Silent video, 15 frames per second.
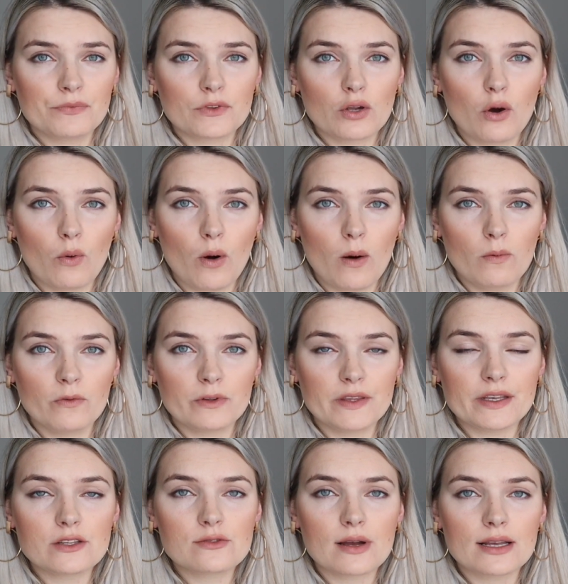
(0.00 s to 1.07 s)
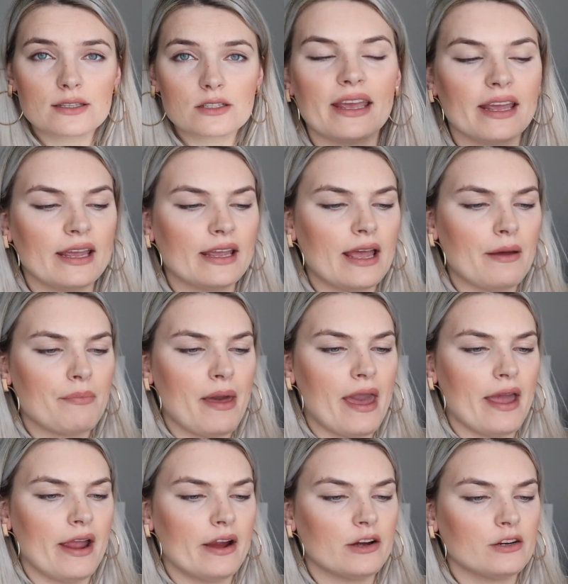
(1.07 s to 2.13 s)
go home with these ones. A
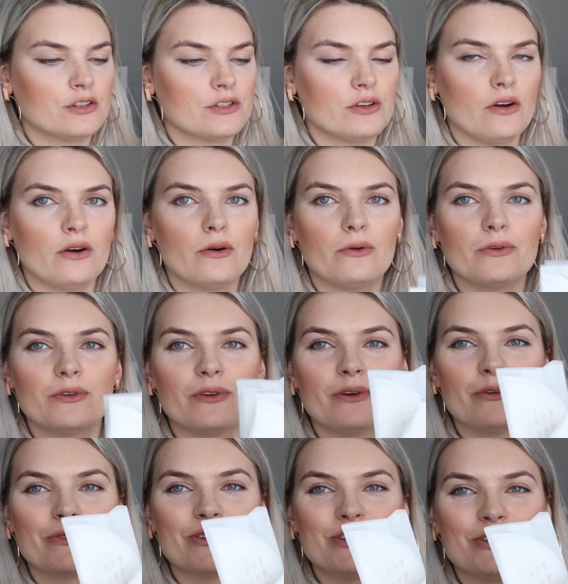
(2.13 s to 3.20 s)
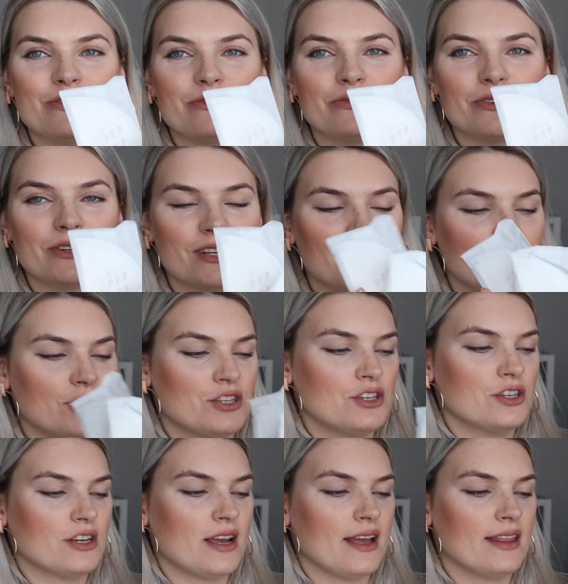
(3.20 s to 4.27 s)
pair, so you know, 2 for
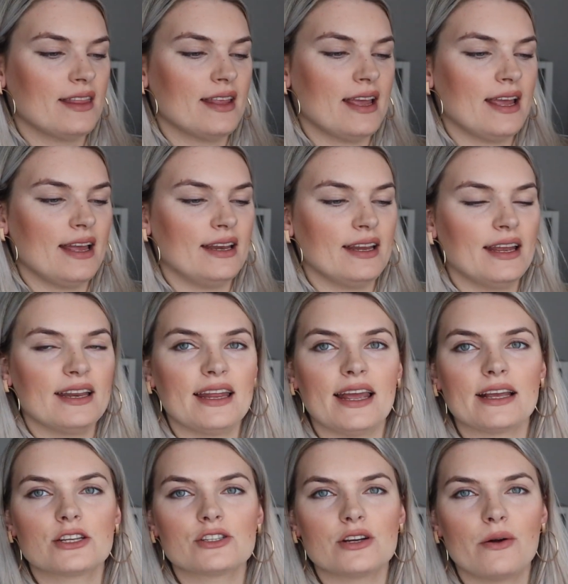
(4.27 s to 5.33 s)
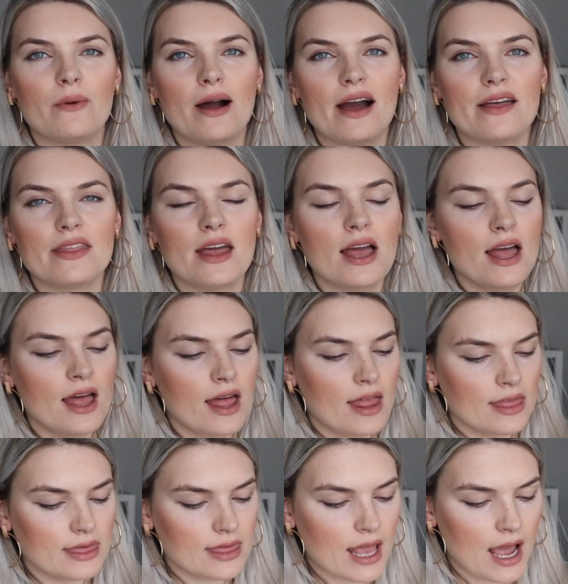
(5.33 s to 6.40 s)
each, and then an extra one.
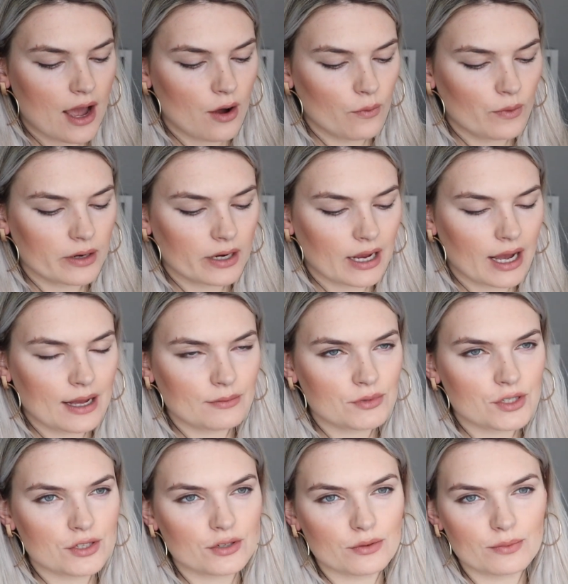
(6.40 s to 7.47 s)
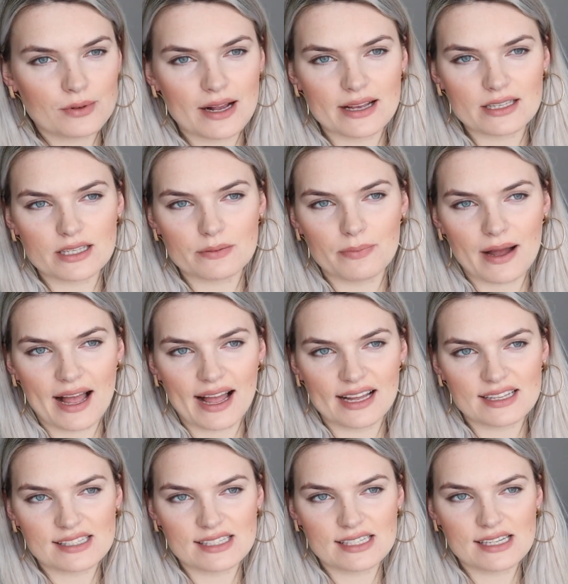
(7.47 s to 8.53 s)
Now when it comes to breast
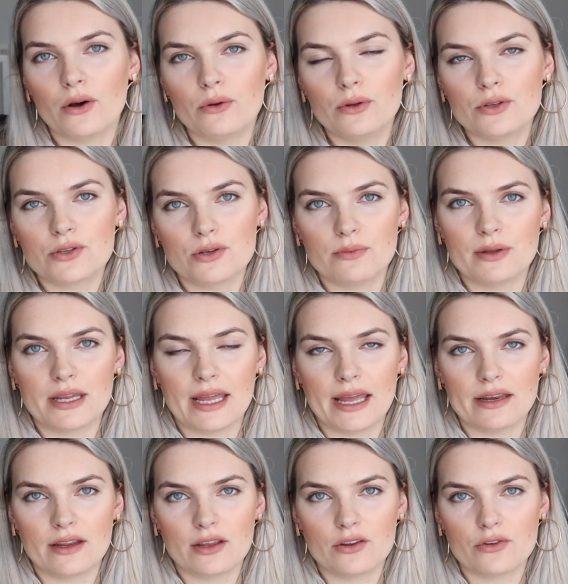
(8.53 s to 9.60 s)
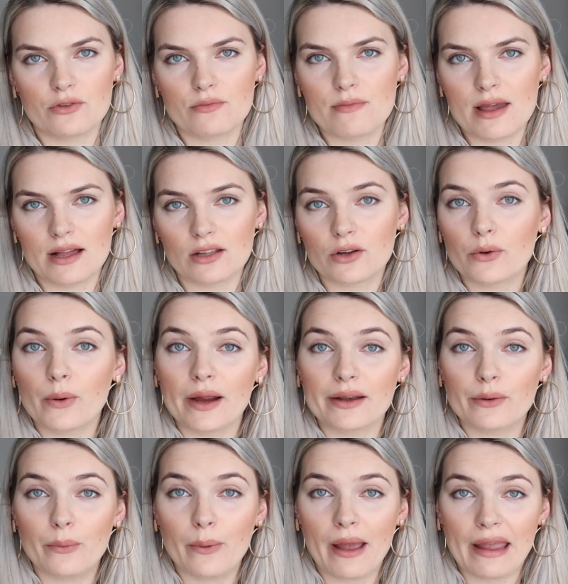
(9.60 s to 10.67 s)
pads, going to be getting your milk right
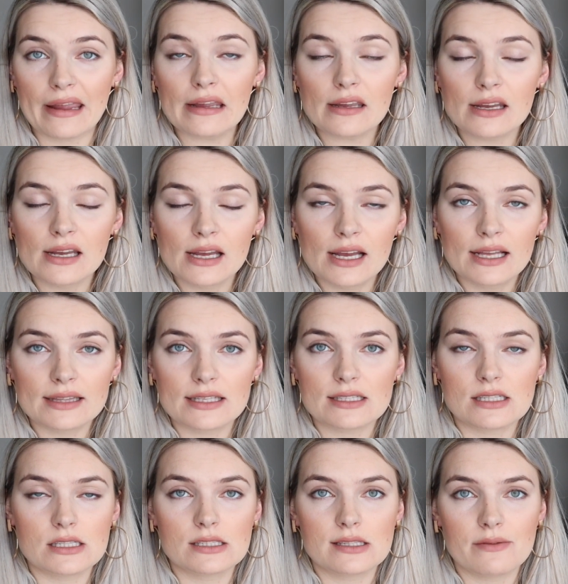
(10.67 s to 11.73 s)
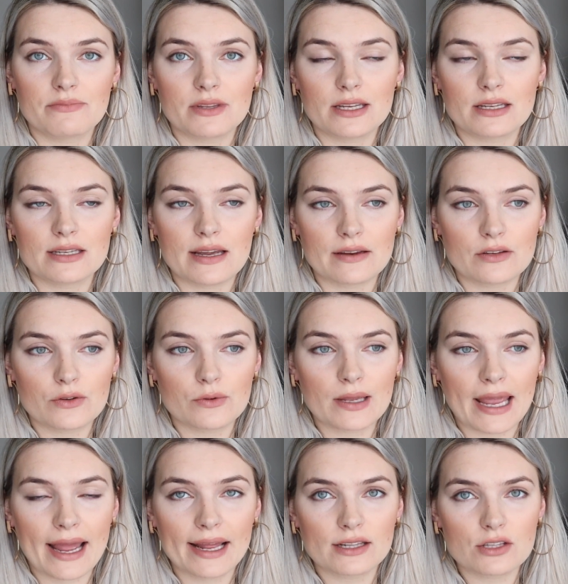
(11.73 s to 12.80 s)
away. This is something that you
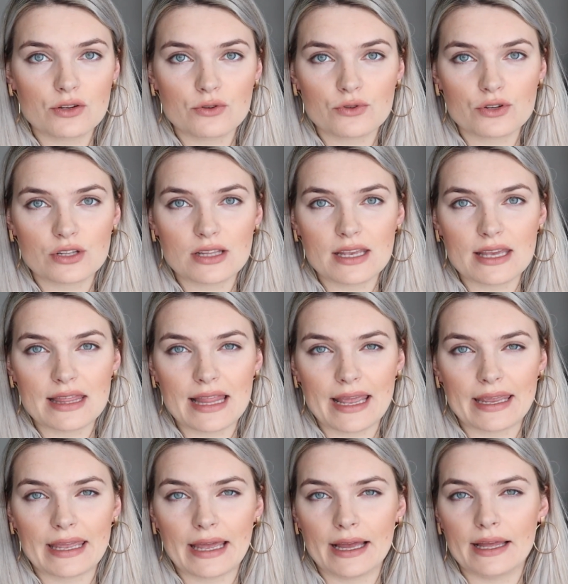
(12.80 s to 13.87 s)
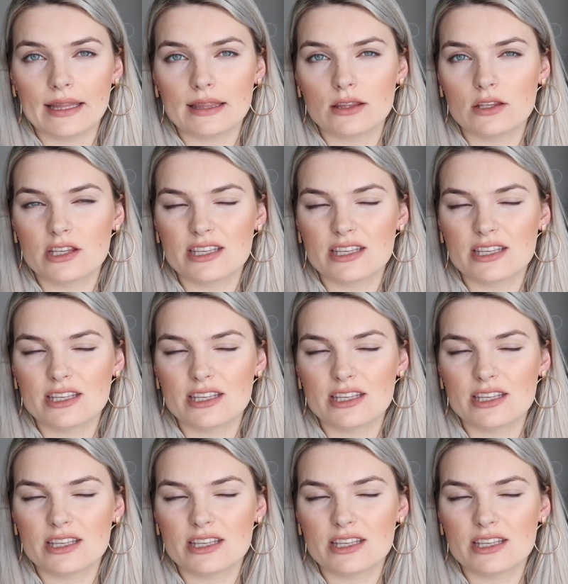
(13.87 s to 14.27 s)
get usually like at